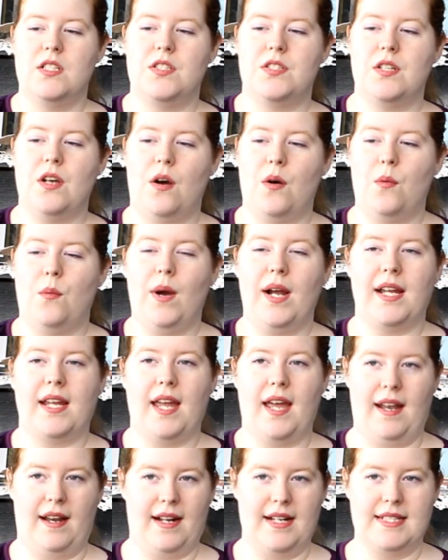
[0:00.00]
So, what
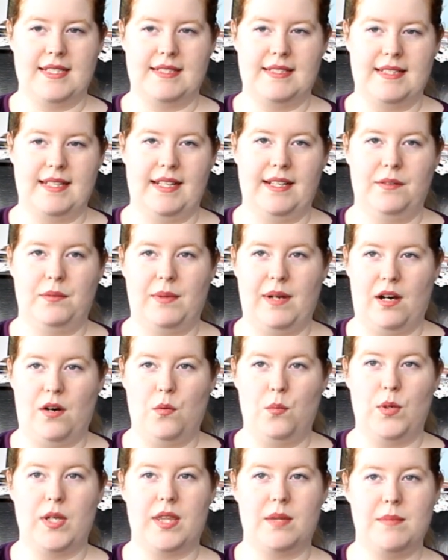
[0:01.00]
can I see?
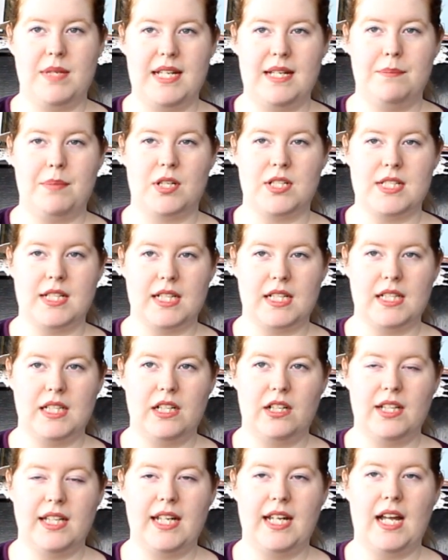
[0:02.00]
Well, with me,
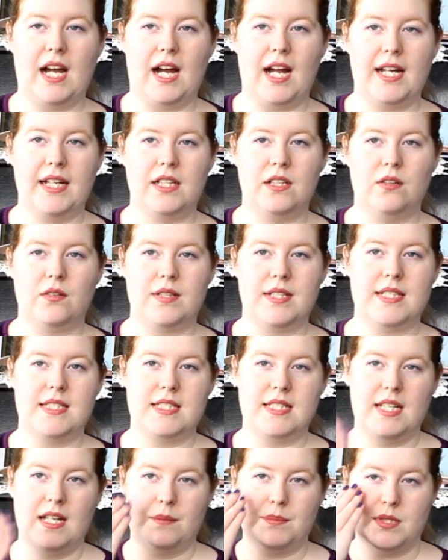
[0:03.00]
particularly, I can only
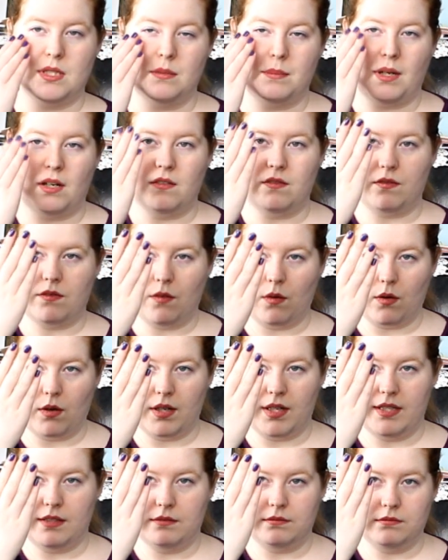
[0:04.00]
see up to about
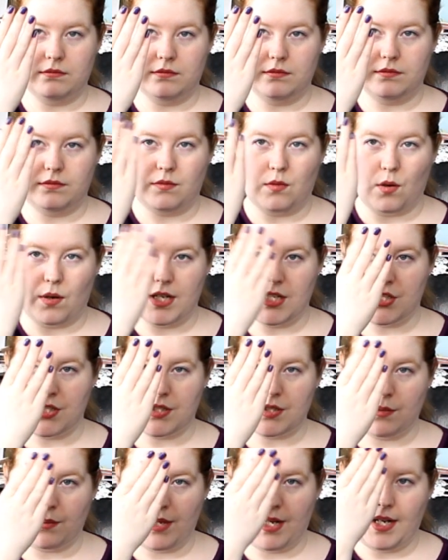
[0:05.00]
four
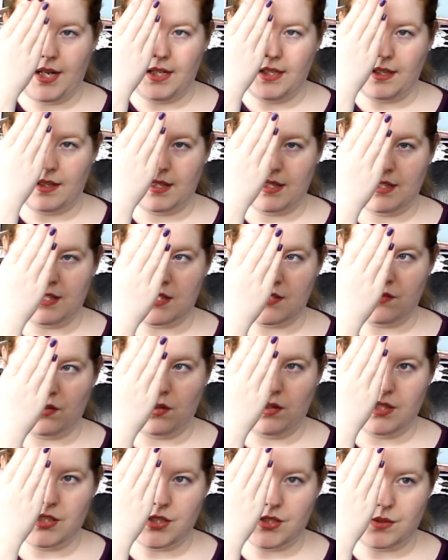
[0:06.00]
inches away, I think it's
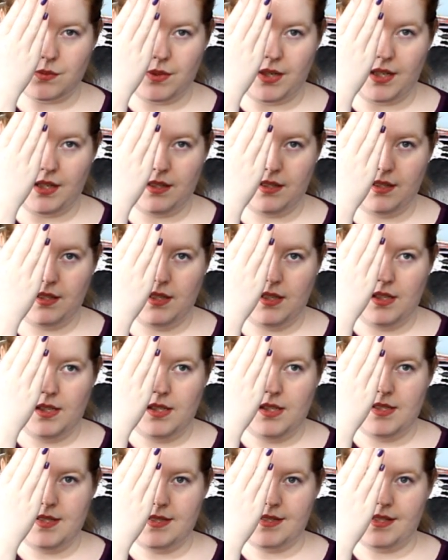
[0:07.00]
4 inches away.
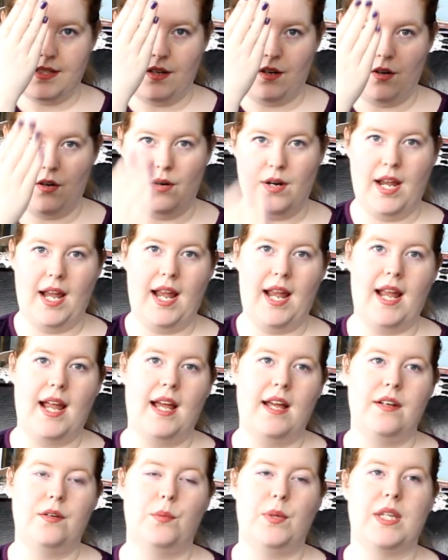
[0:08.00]
So,
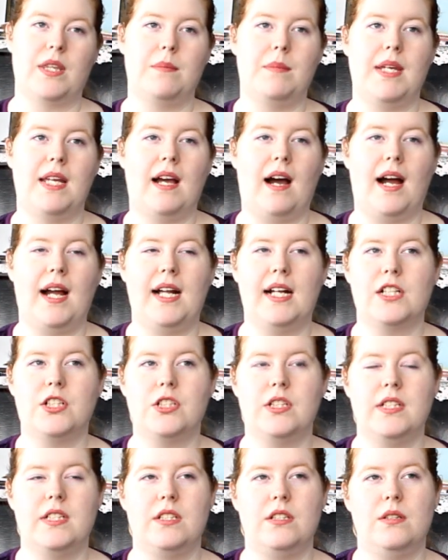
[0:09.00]
and with me, I
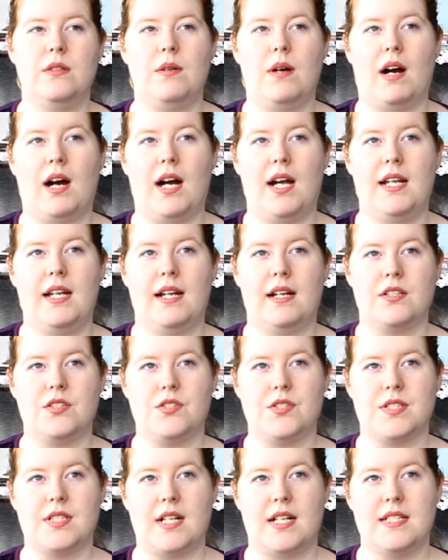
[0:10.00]
actually do eye
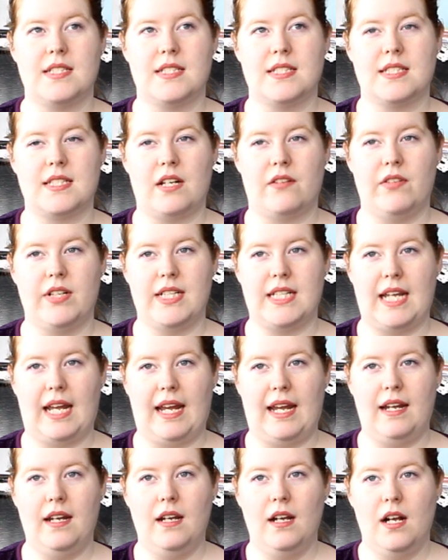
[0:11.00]
exercises every
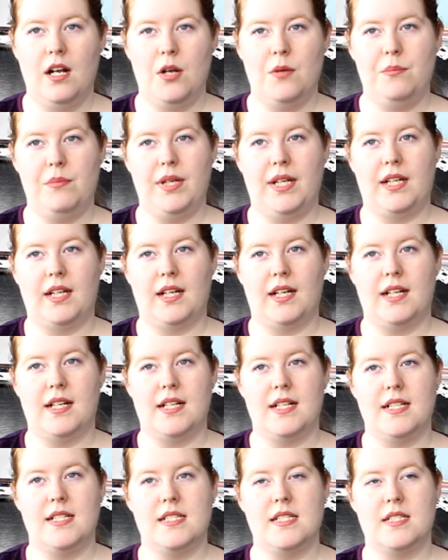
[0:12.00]
day,
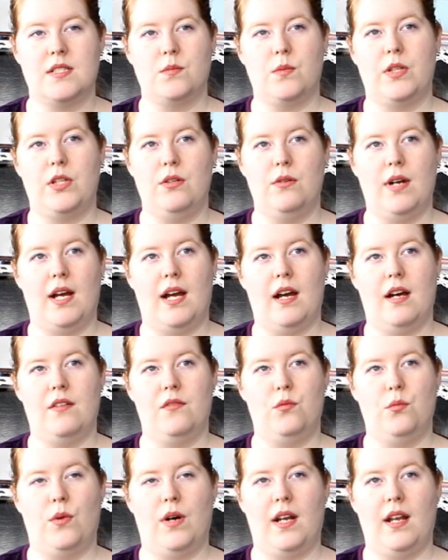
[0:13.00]
because when you
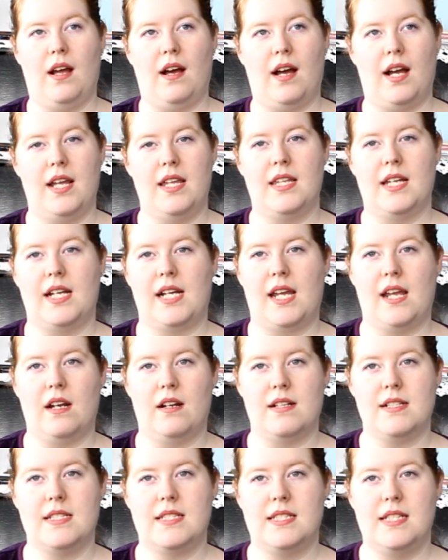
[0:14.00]
have one eye that
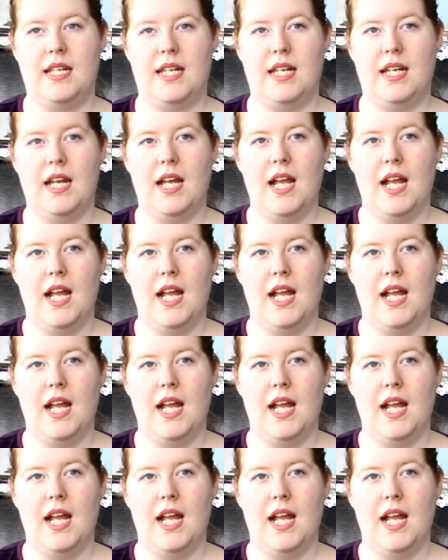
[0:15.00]
cannot see,